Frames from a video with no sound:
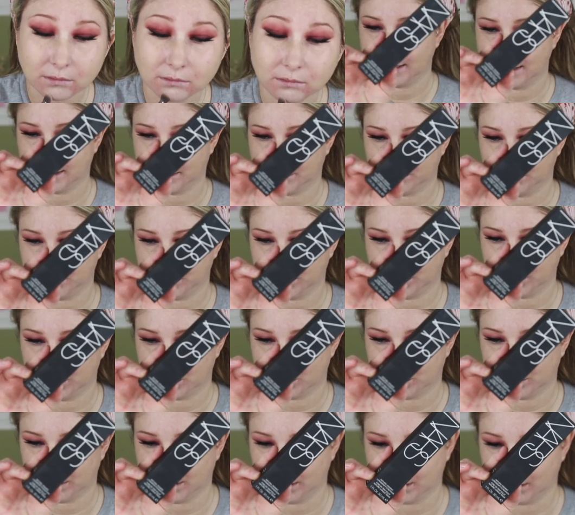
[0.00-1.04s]
Now I'm going to
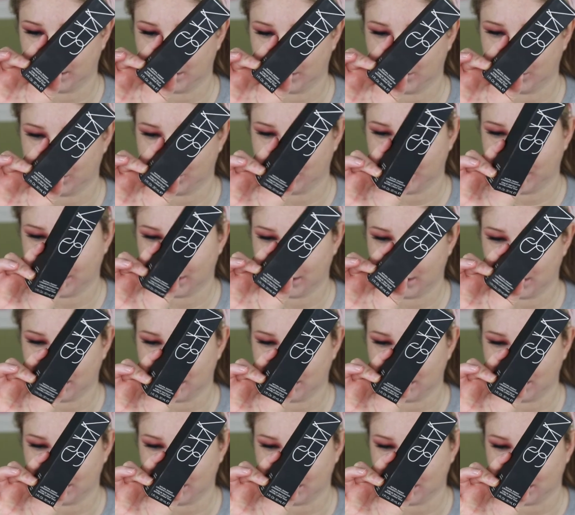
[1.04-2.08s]
go in with
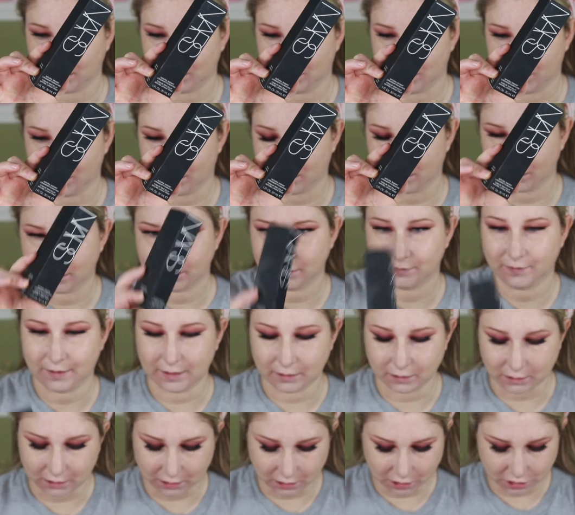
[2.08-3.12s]
the Nars
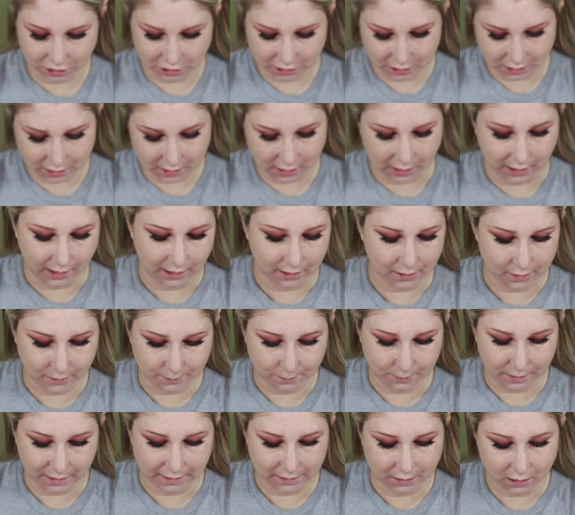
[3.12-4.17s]
foundation,
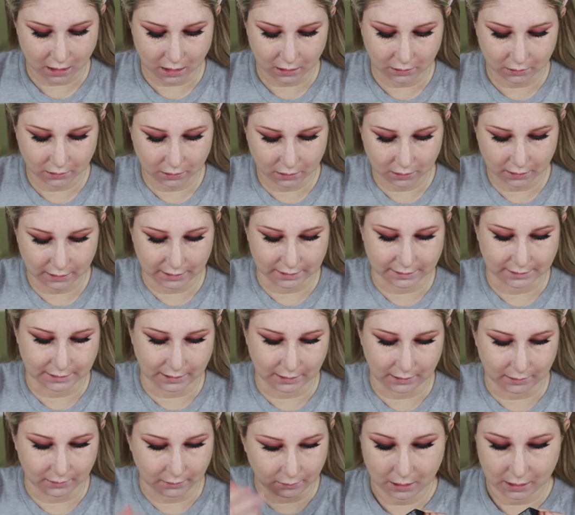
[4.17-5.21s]
and my color is
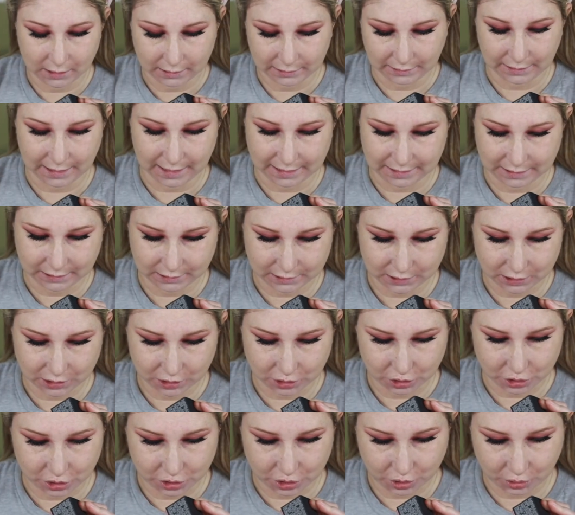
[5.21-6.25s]
in Light
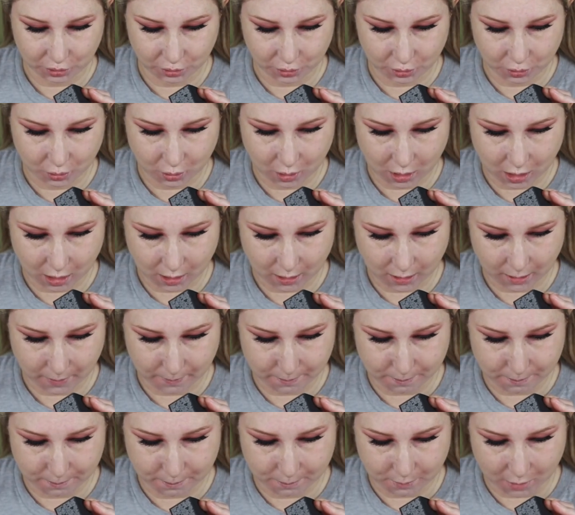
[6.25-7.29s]
2
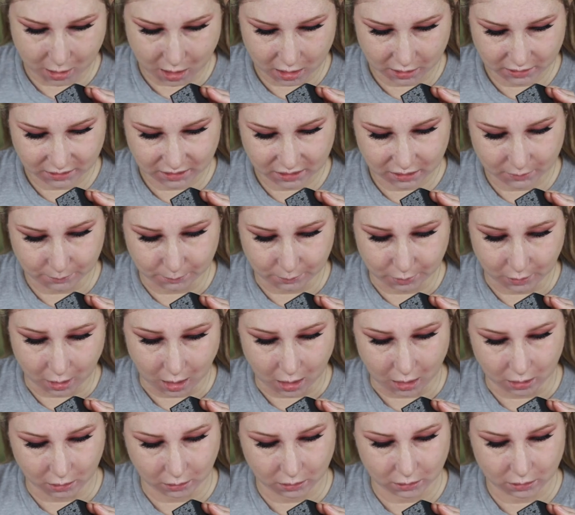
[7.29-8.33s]
Mont
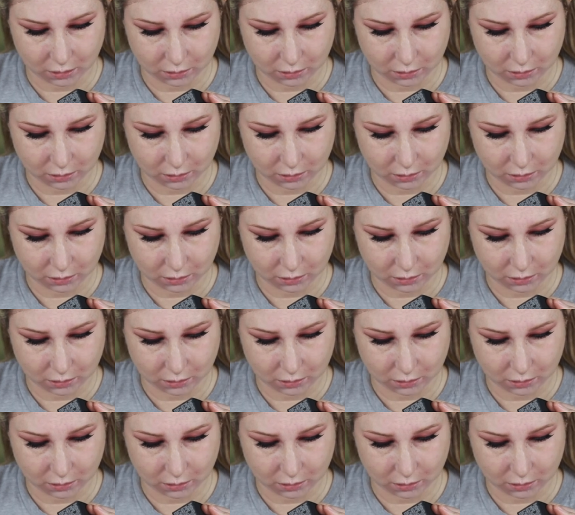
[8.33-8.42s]
Blanc.